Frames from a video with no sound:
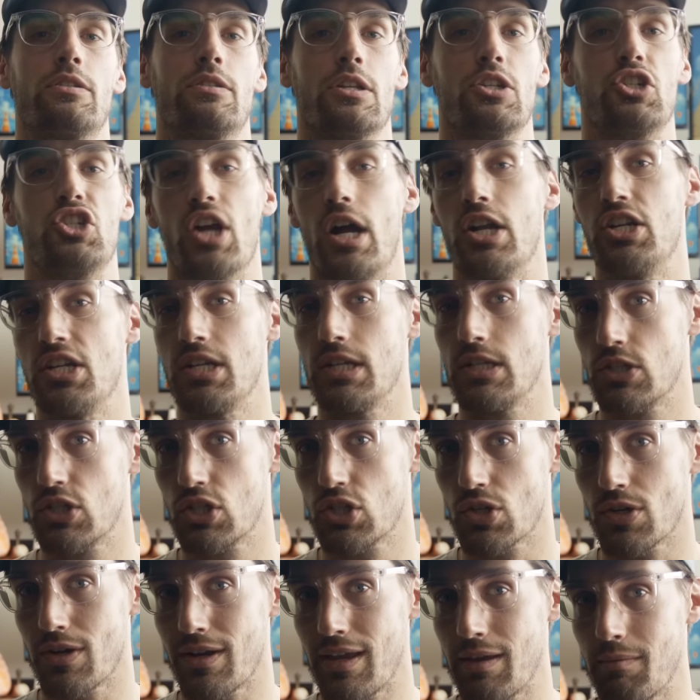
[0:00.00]
the judging
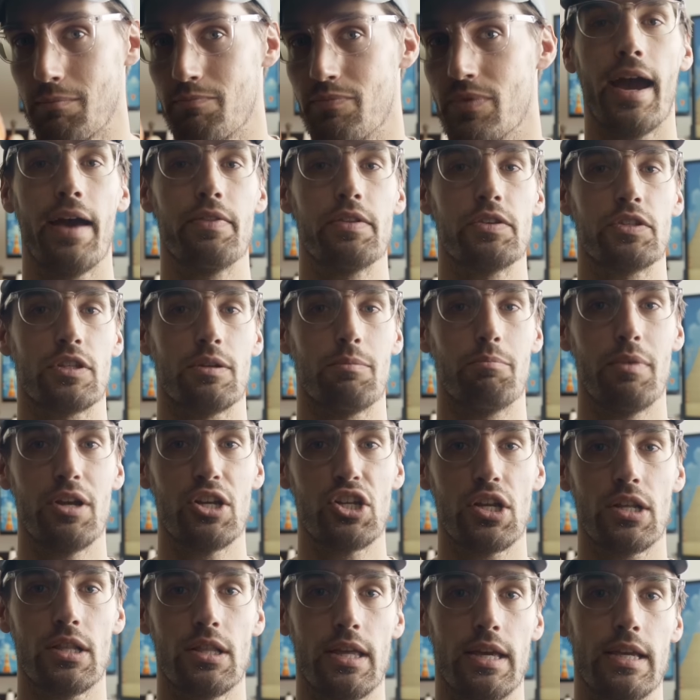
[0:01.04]
stream, and the
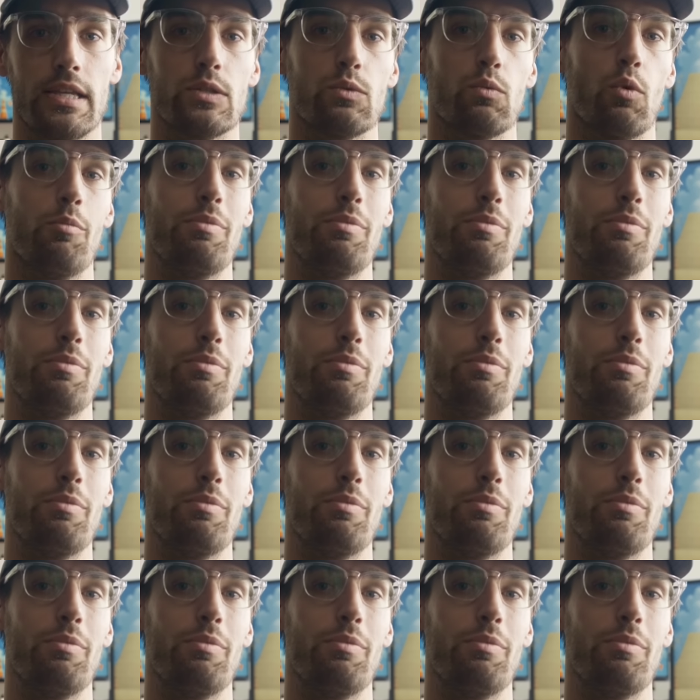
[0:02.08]
submission links will